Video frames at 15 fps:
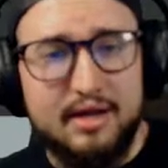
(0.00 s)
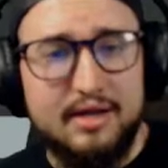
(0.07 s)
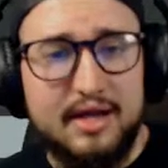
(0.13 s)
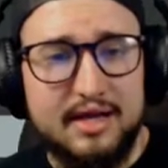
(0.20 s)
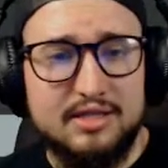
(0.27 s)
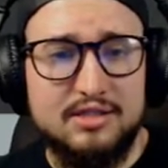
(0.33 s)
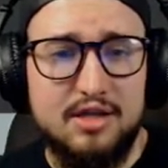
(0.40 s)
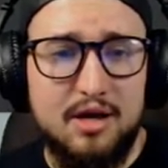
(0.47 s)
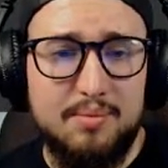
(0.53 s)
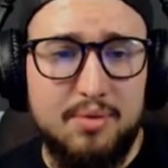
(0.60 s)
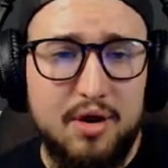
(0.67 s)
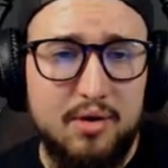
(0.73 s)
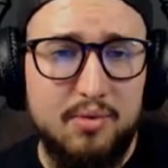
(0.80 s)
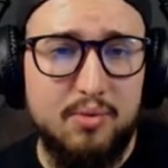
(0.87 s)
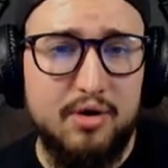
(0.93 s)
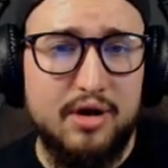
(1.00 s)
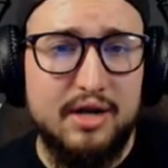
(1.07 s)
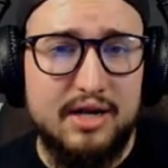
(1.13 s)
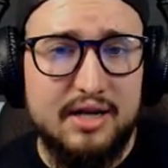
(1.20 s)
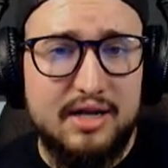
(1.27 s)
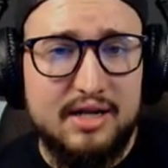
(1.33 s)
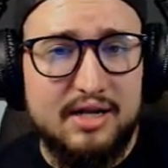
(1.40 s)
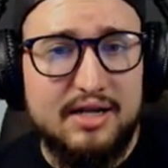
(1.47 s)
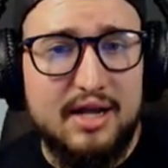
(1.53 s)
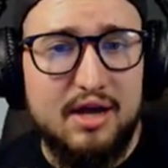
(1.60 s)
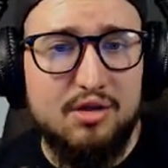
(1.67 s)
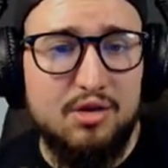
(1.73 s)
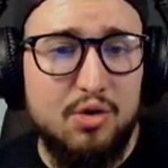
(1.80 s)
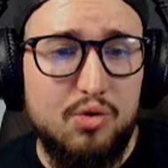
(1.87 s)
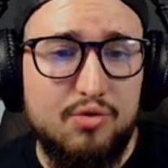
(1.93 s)
Next up, we're going to need to
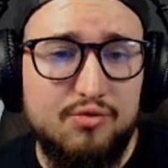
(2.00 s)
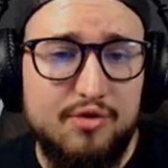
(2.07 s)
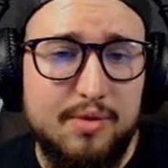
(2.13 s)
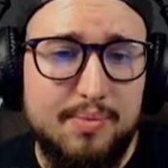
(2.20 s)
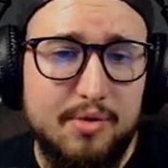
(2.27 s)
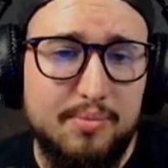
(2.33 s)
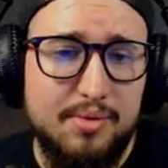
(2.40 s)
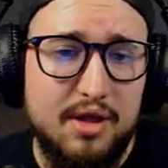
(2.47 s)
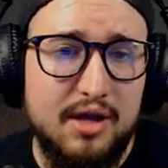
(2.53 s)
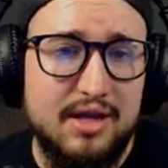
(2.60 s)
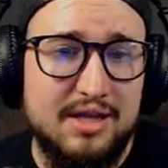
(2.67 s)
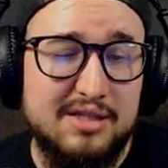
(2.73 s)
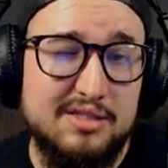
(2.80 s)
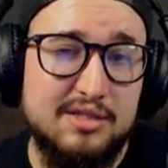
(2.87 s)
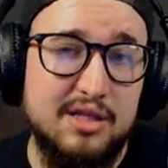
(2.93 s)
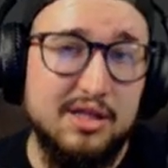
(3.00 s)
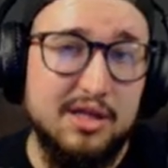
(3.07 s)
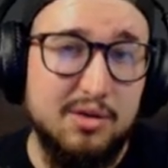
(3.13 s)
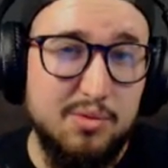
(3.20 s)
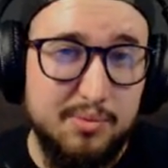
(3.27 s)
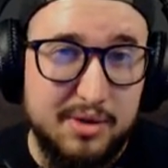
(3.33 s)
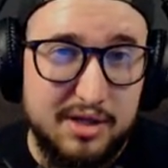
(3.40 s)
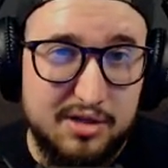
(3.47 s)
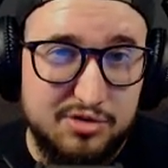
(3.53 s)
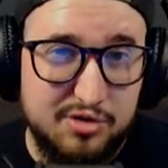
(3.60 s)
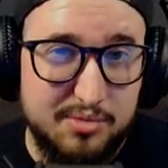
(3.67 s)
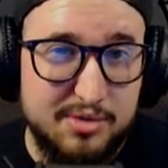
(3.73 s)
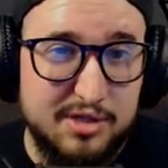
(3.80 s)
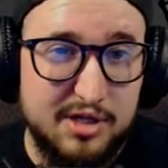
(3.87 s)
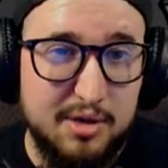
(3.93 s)
download Reaper plugins. The link will be in the
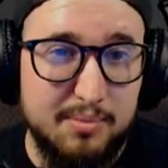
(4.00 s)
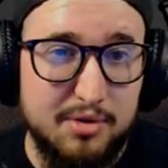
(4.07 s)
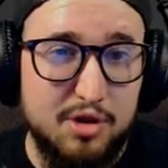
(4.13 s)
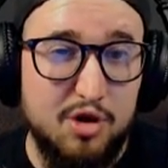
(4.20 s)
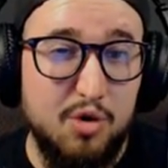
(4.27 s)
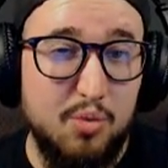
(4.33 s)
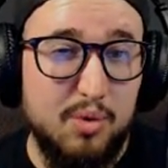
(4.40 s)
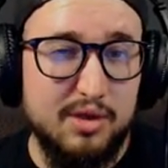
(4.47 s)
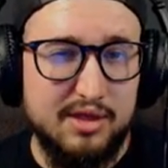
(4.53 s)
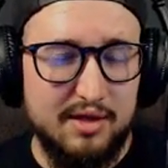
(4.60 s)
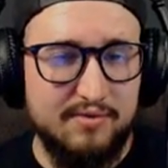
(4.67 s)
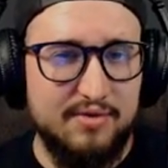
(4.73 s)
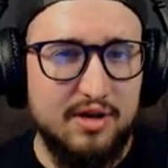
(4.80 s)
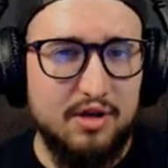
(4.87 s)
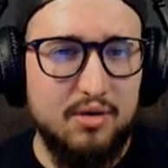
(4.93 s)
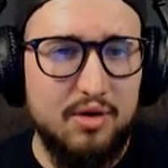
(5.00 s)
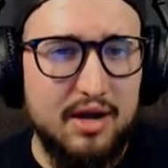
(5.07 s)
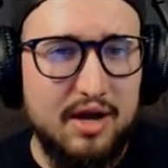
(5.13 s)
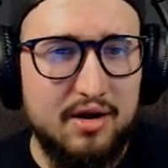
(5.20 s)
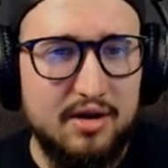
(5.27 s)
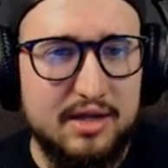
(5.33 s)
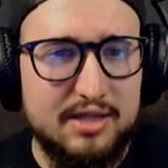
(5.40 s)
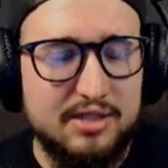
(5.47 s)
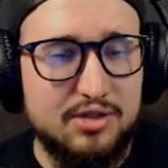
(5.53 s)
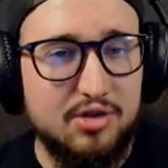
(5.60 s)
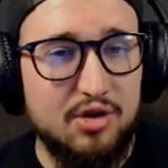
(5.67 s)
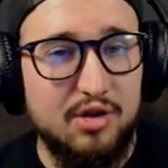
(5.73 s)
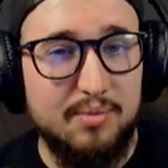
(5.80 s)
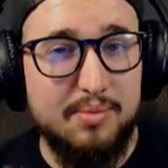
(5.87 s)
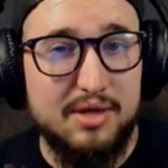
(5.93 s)
description down below with a video on how to
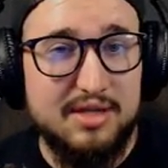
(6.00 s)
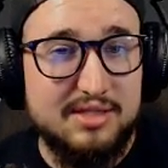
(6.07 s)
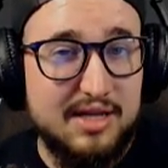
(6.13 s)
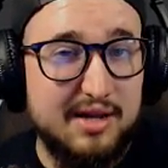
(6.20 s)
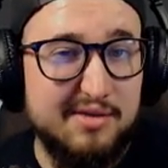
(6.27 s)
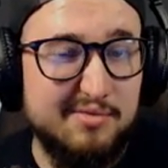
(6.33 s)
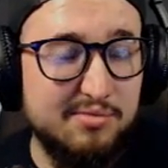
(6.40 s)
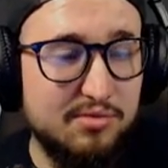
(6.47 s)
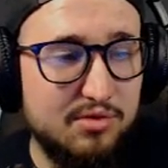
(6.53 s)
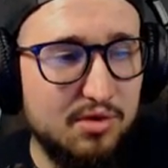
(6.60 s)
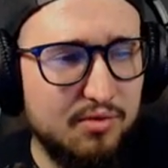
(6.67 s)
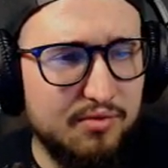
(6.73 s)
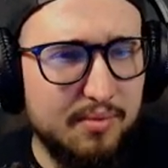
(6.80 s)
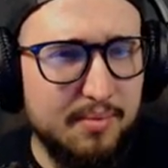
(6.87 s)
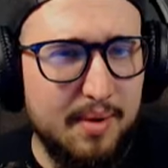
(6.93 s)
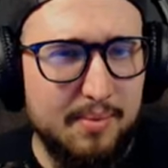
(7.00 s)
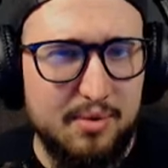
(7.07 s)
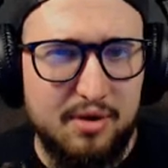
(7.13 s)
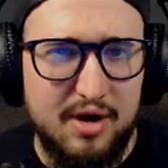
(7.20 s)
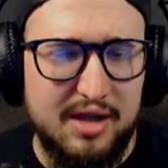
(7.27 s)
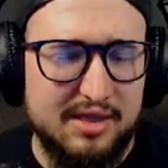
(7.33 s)
install it because I don't remember.